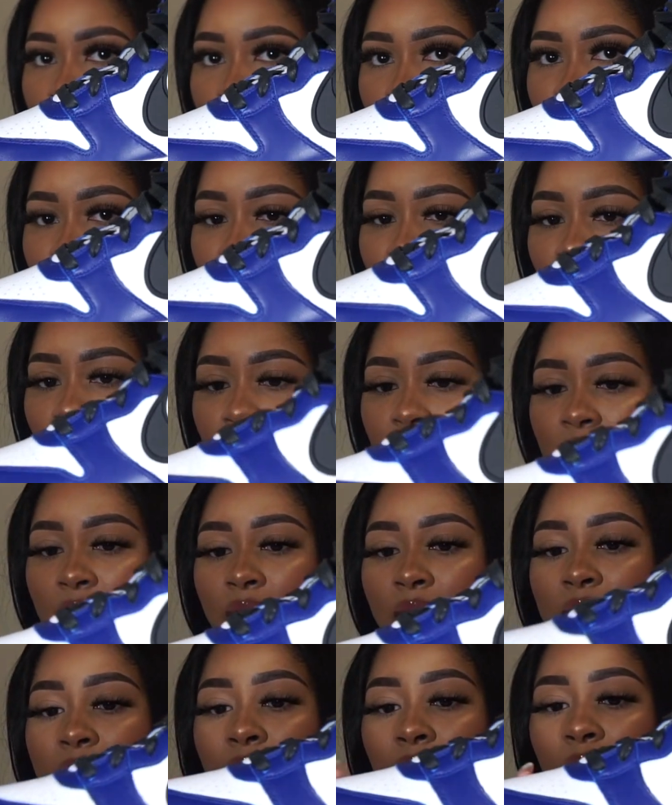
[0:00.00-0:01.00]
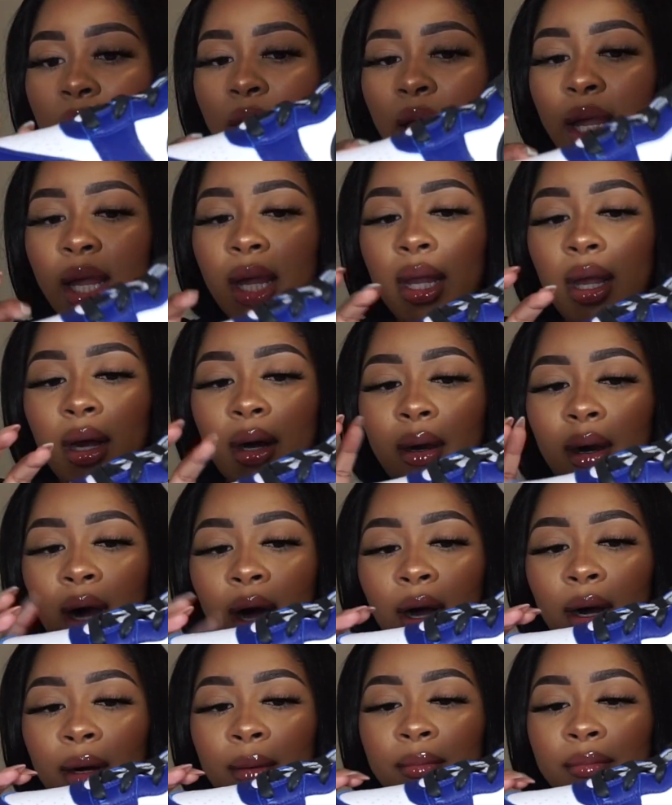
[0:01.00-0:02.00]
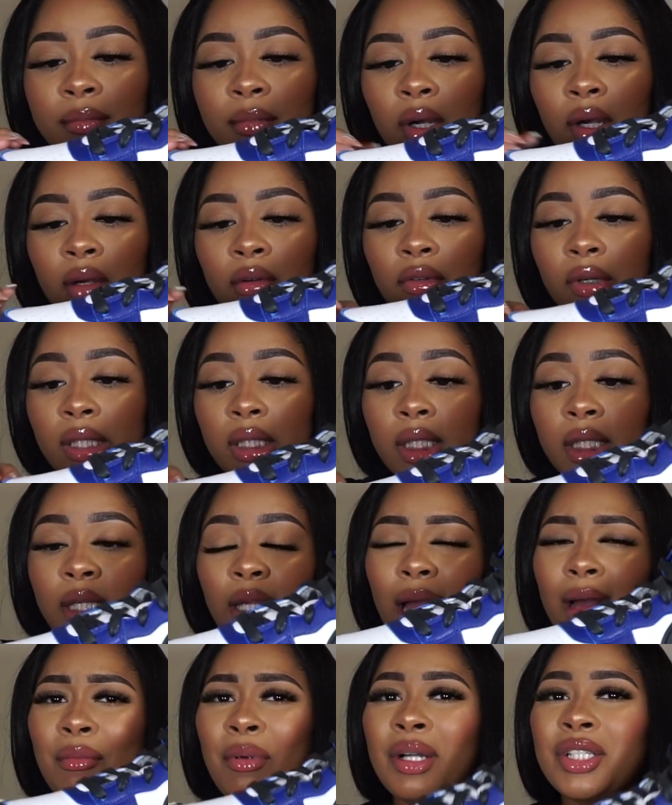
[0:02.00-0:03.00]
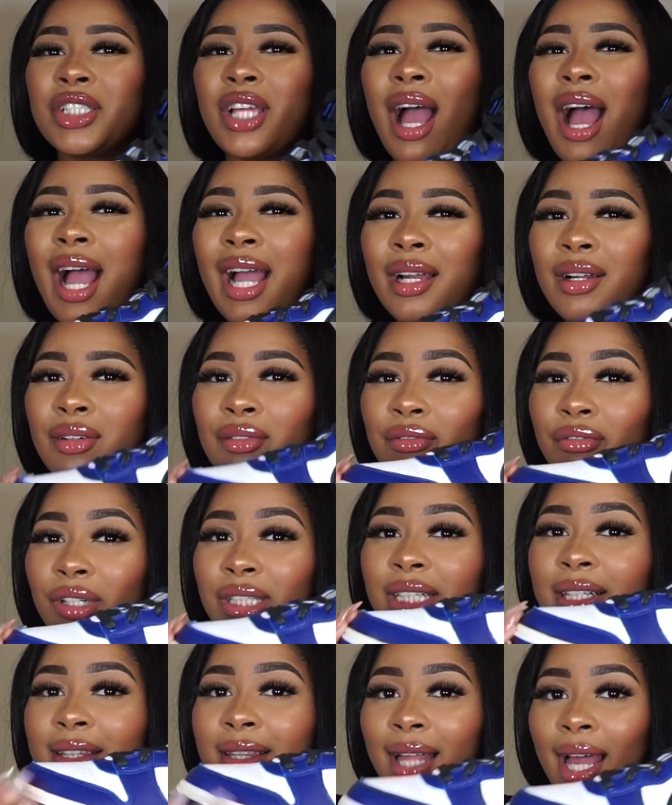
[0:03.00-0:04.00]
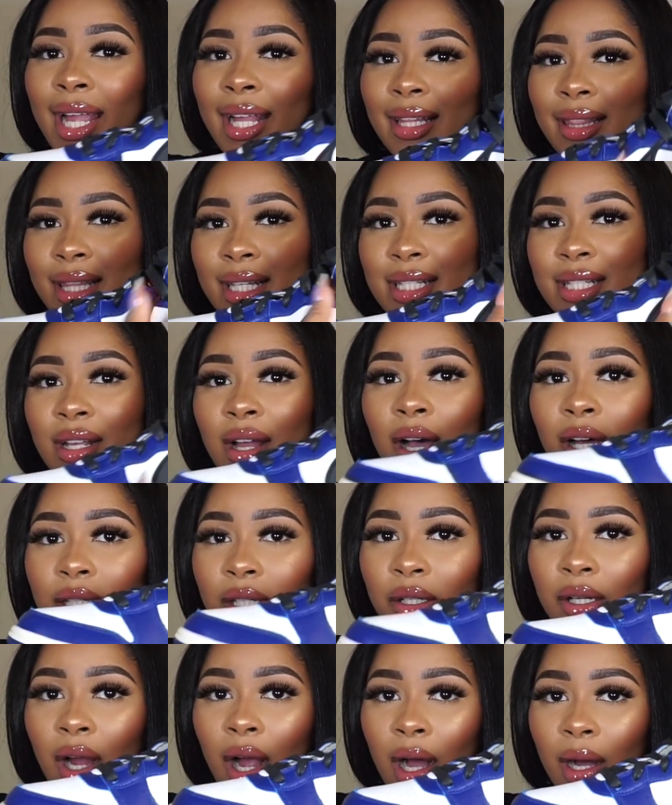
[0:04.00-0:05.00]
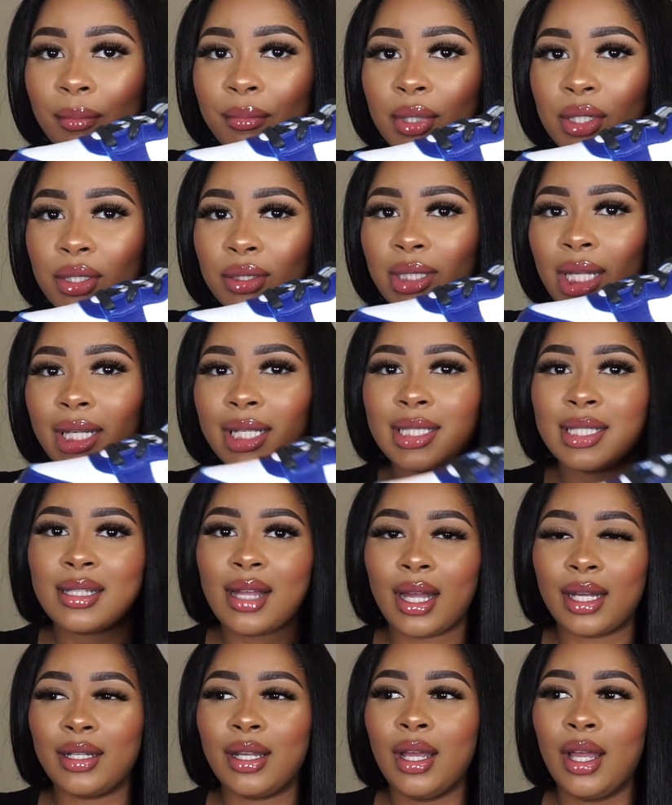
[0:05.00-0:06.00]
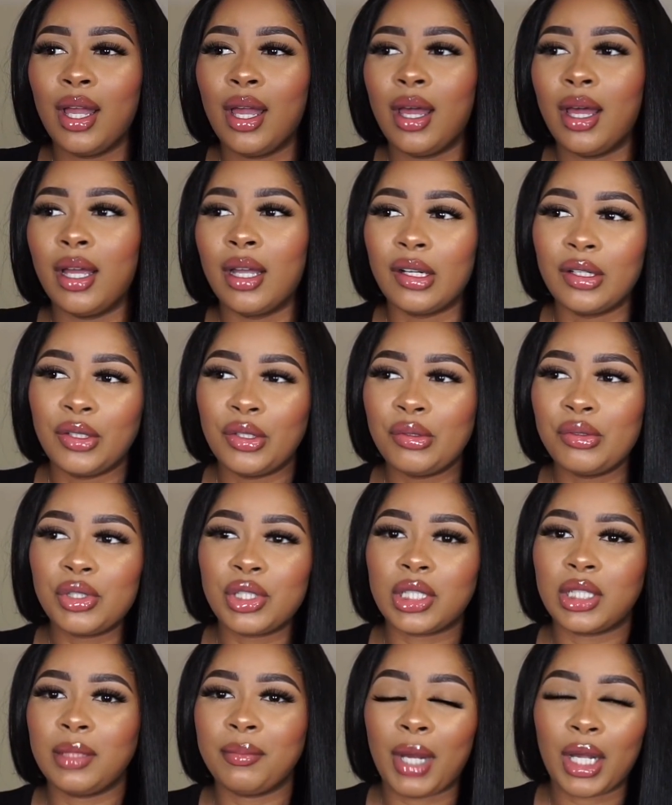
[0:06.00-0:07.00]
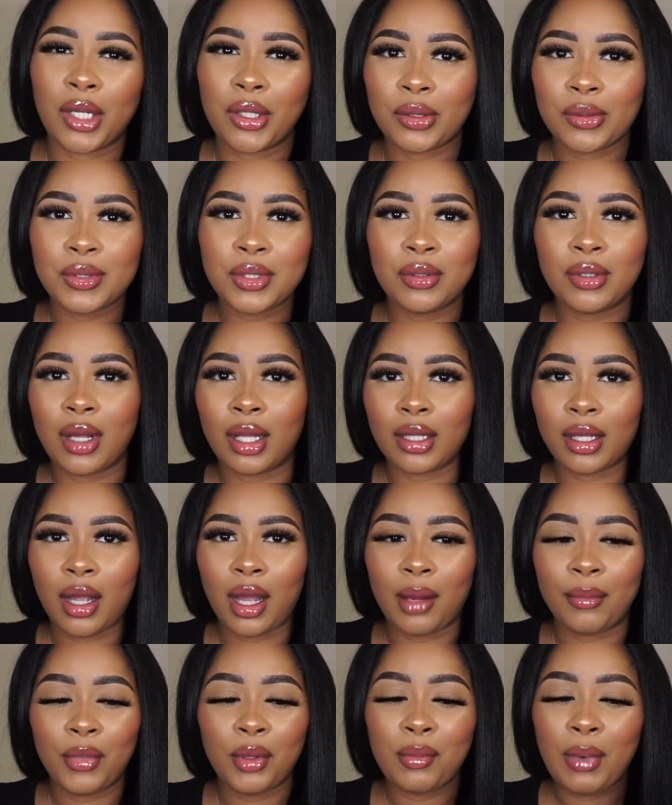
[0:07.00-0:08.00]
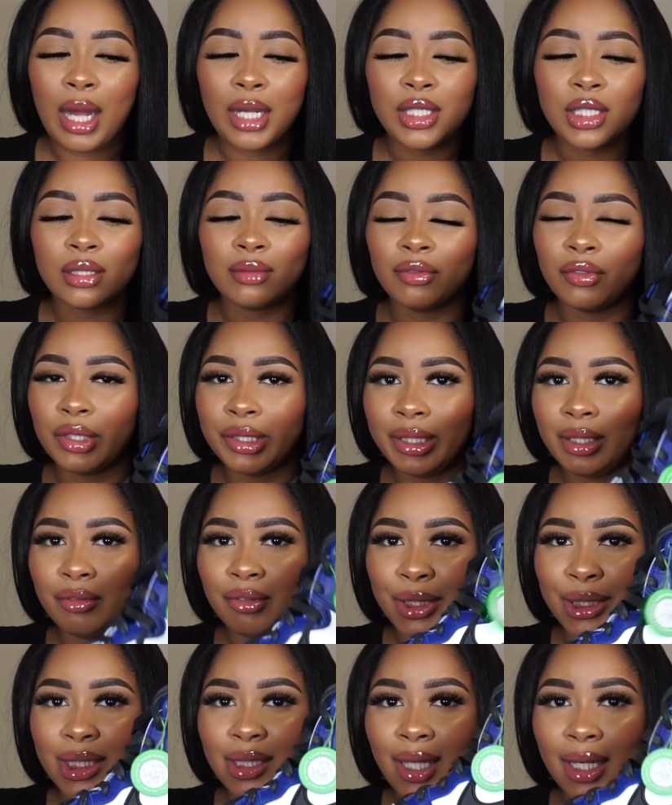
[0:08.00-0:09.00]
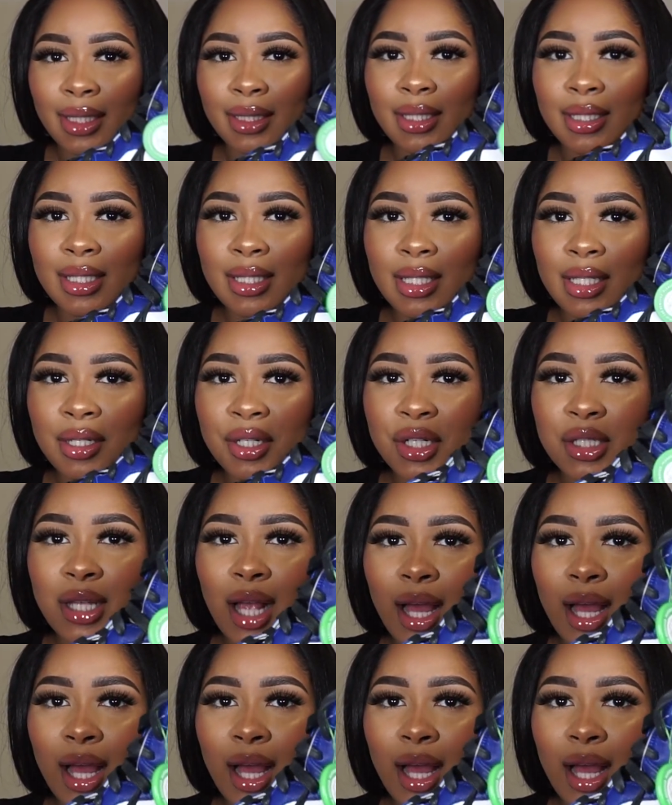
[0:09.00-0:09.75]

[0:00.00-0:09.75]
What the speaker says: So it is a which I don't really like this color combo. Like, it's not usually my go-to color combo, but I just really like these sneakers.